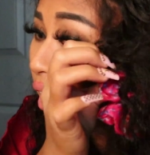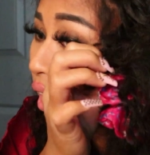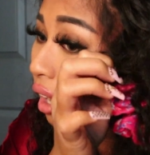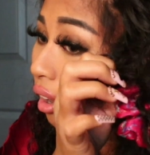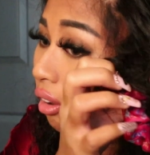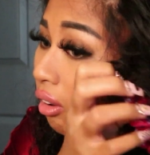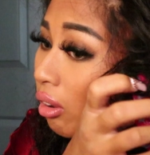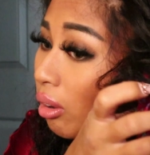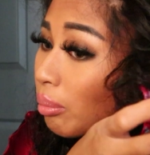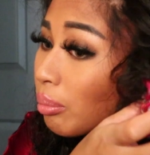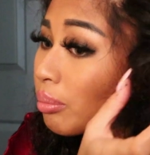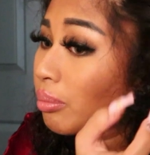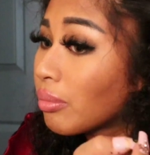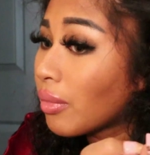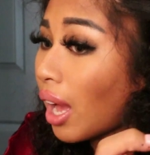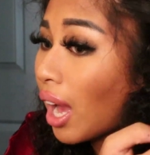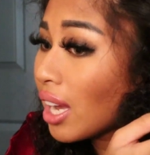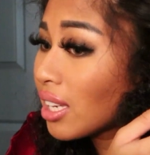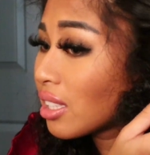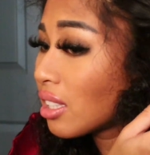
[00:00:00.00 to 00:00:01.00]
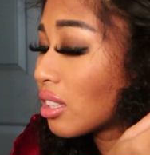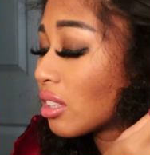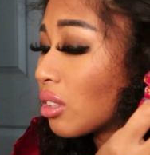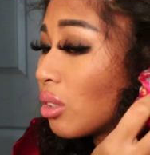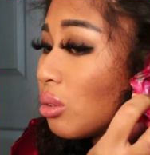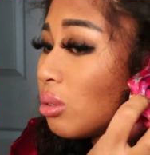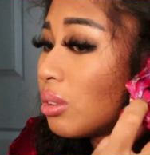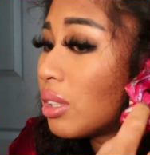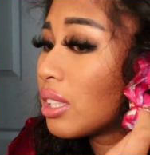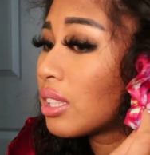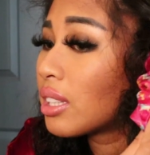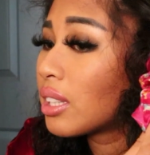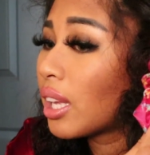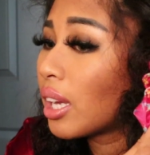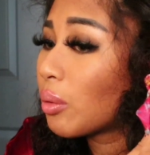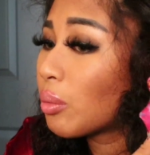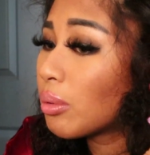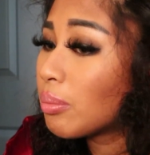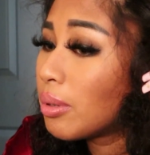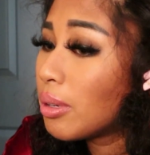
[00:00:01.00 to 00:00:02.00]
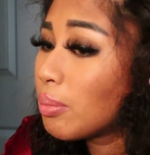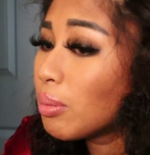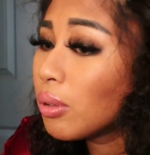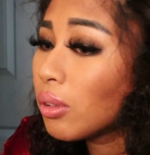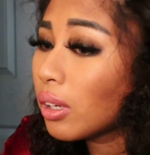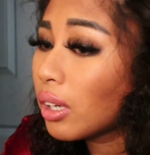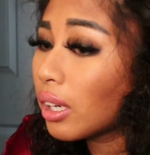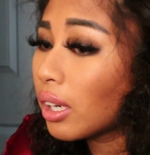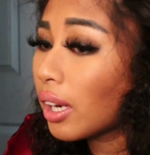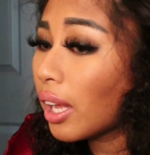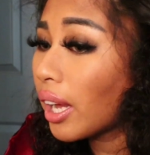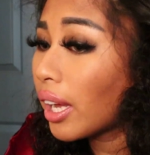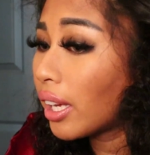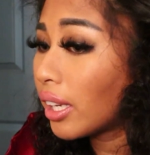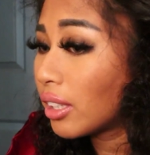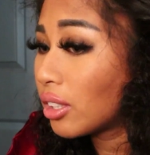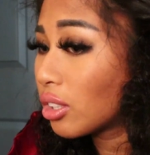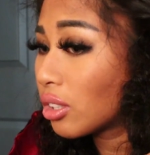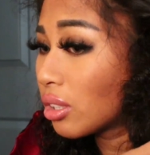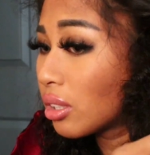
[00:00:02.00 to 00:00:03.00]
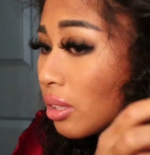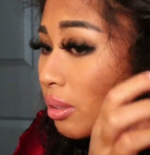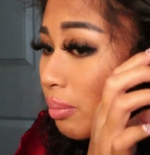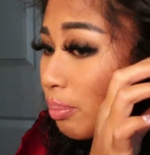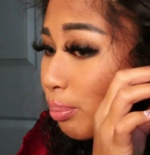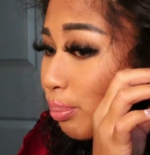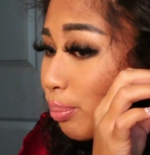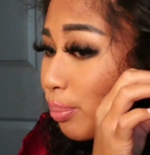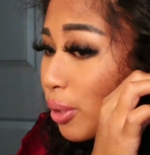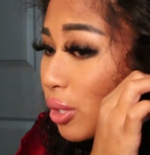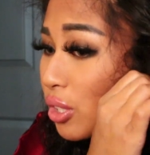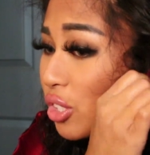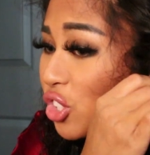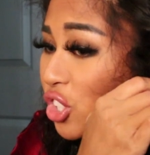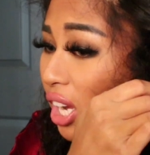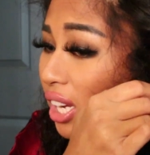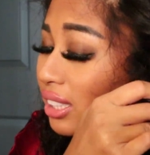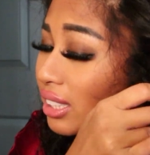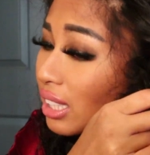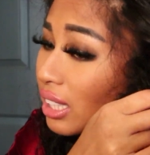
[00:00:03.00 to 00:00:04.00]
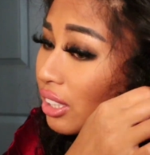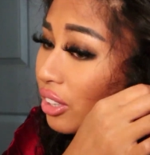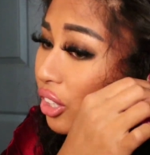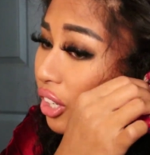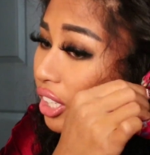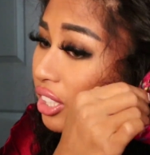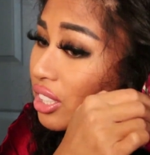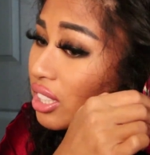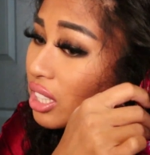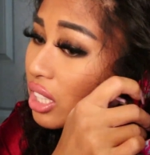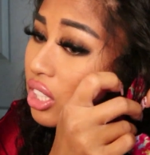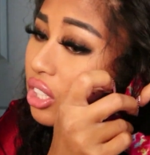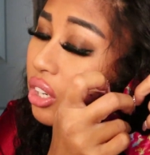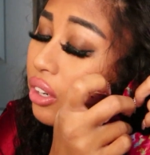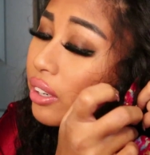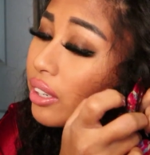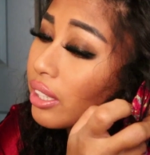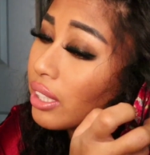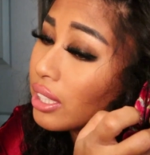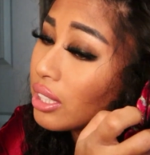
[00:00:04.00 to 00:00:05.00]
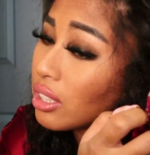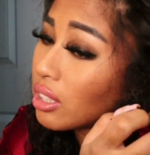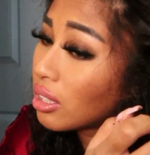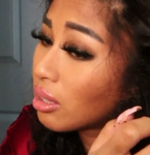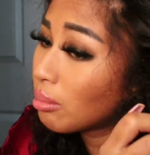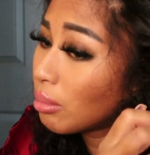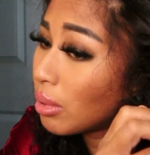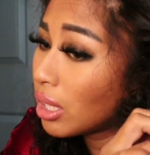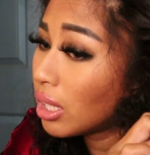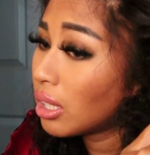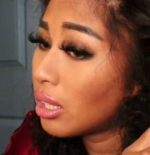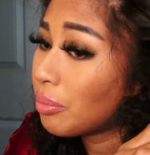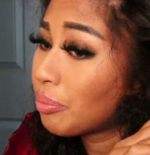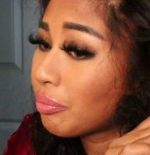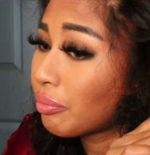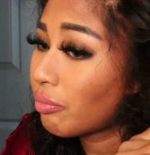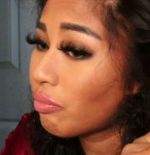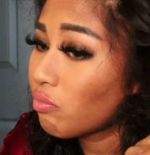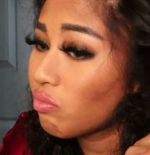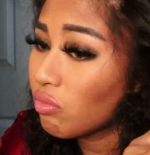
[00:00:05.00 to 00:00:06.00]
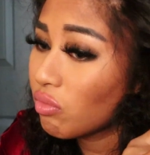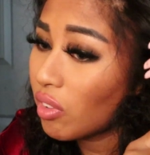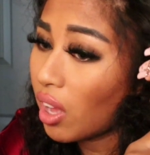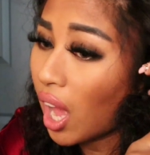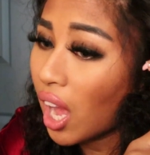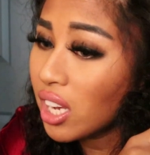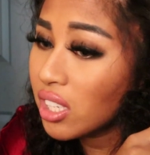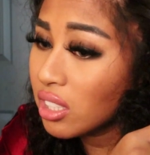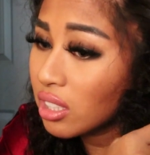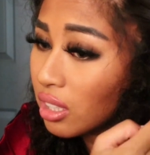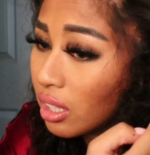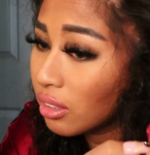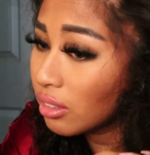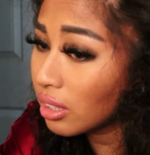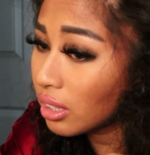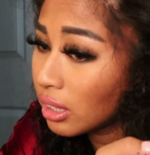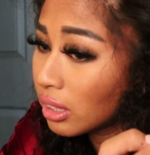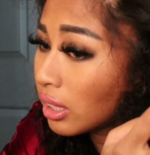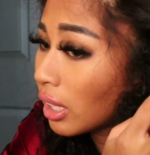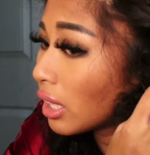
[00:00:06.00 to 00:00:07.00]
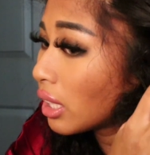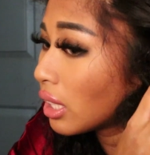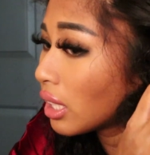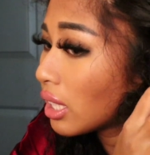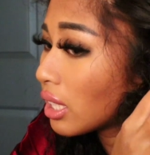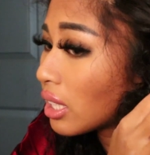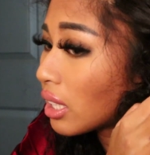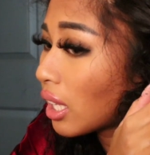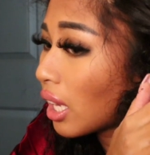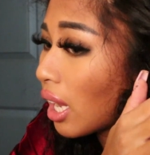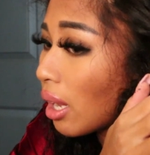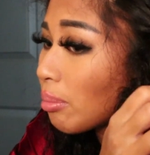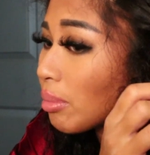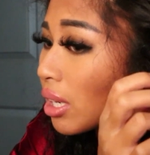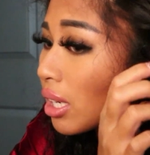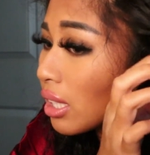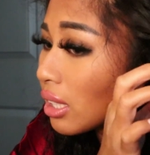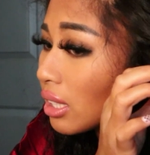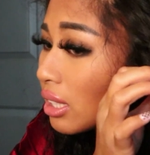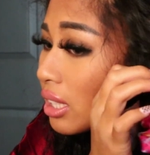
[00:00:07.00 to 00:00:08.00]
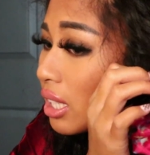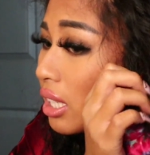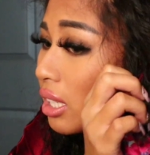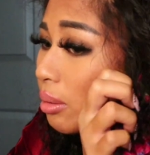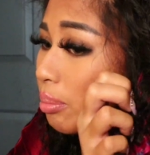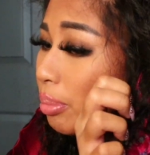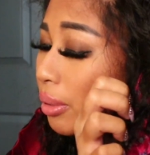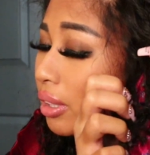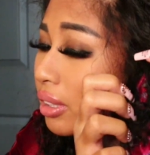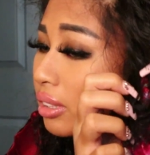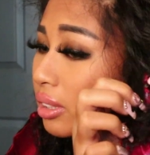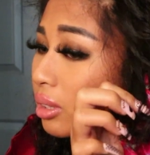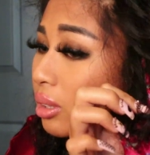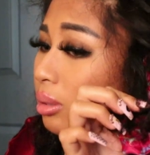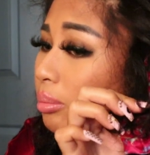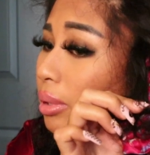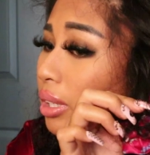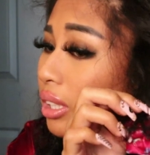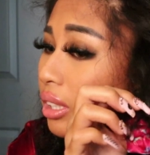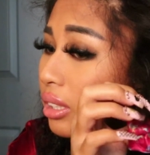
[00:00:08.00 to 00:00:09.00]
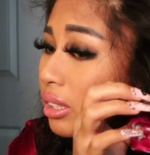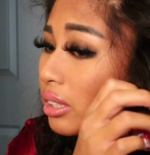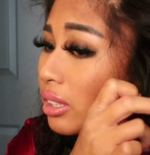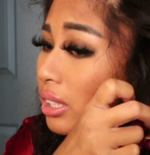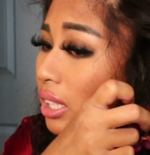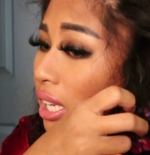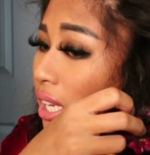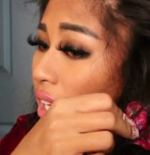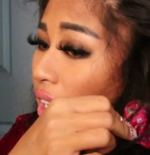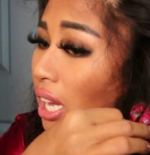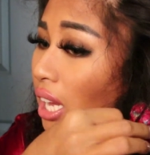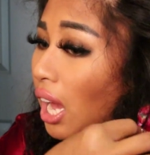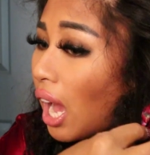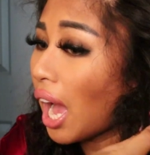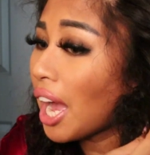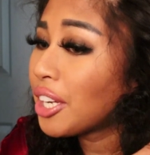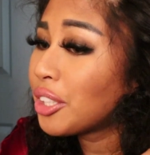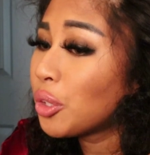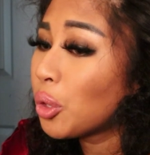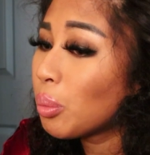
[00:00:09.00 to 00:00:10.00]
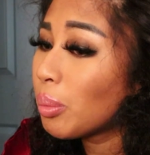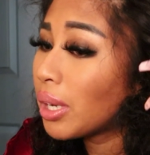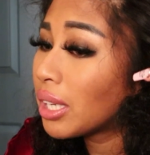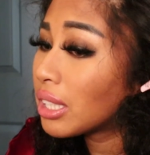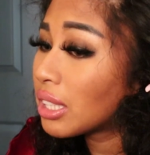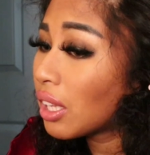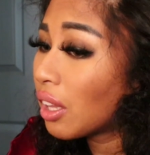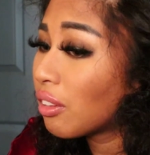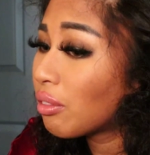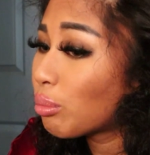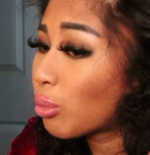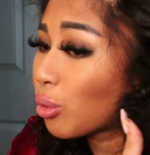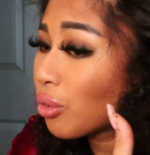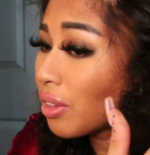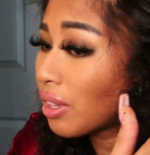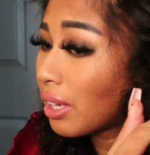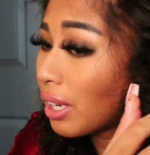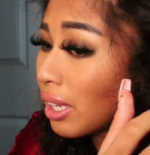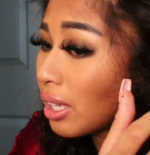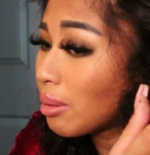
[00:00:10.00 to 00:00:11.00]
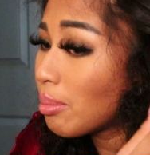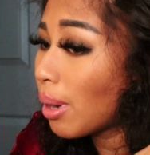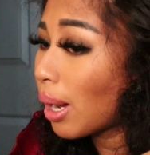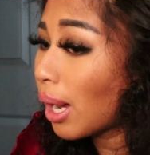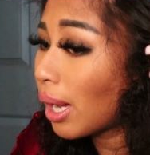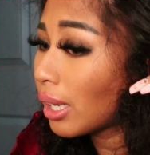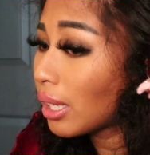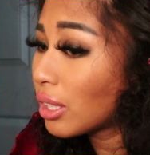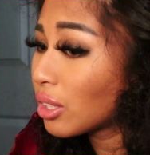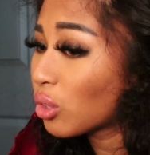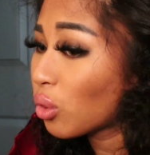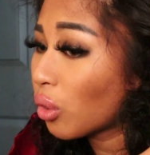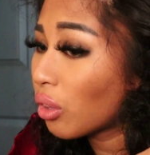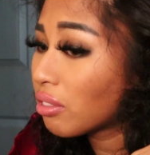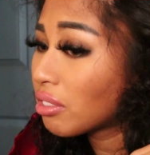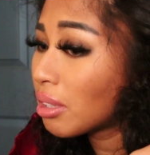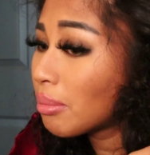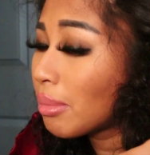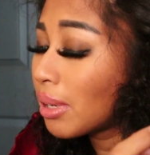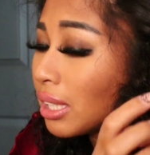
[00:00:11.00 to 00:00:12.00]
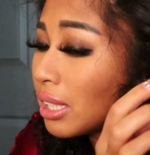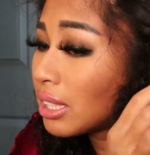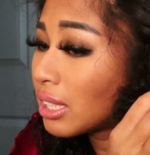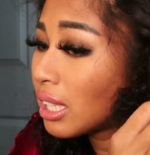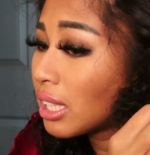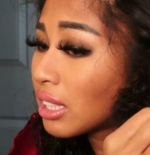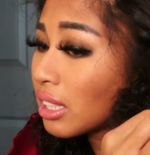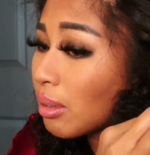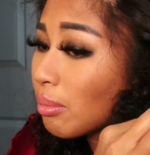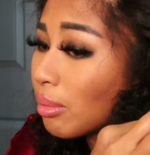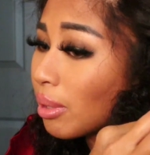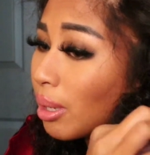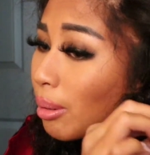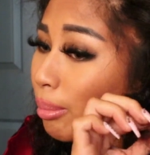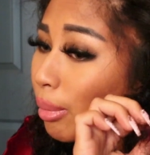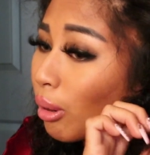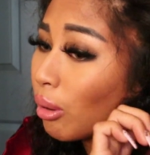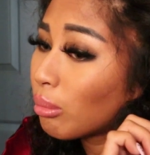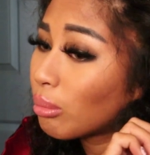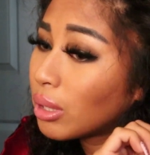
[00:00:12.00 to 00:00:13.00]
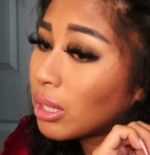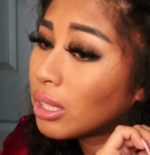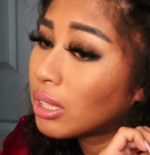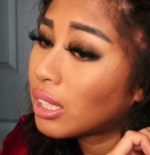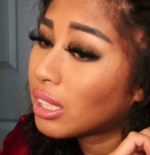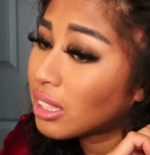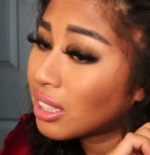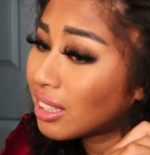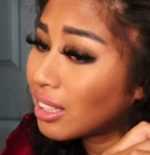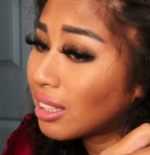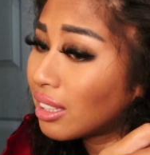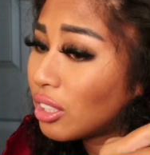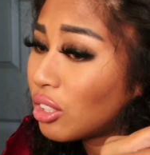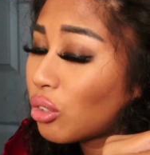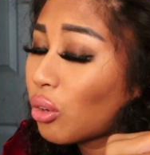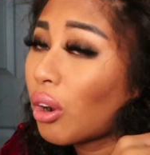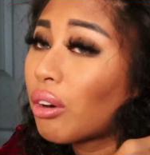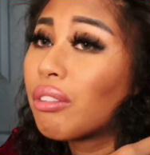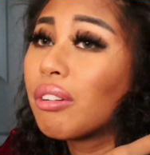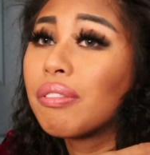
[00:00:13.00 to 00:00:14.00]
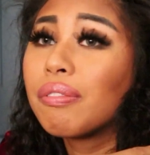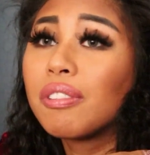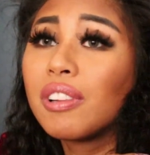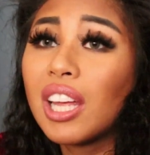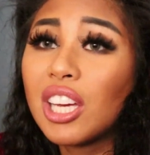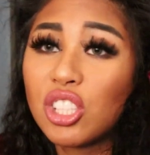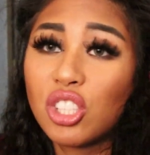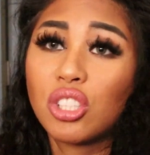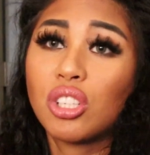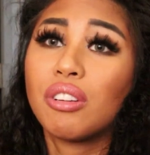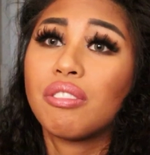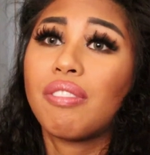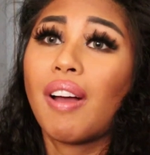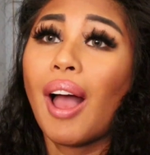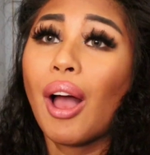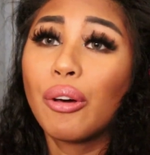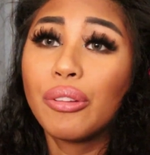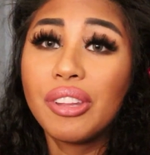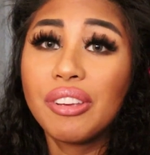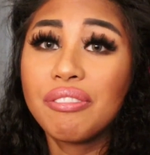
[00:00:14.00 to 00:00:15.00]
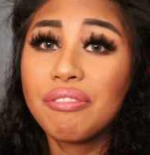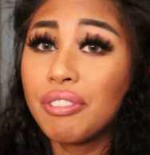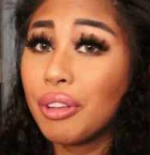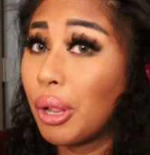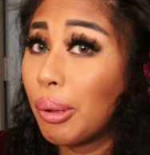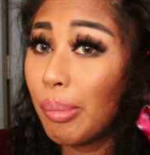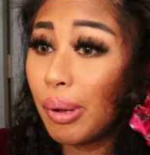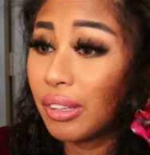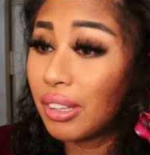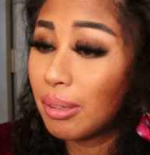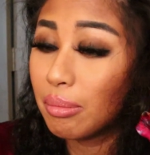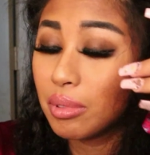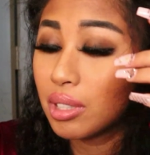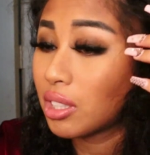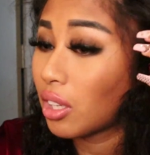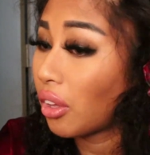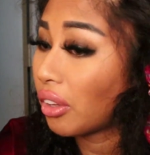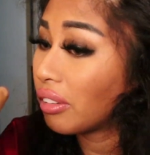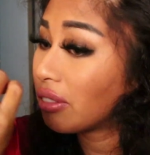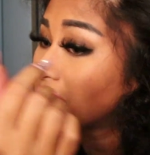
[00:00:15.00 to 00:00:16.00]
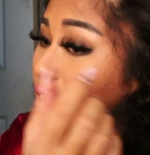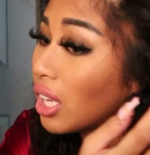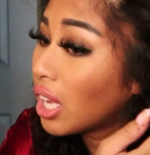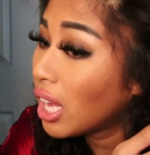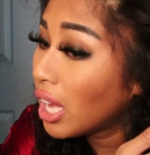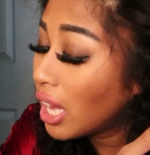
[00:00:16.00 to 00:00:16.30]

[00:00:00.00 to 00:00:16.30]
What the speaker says: I just noticed, like, when people are like projecting their insecurities to me, I just understand it. It's like, I'm not gonna take it personal, because I know myself more than anybody. So if somebody says something about me, that's, you know, a reflection of how they feel about themselves.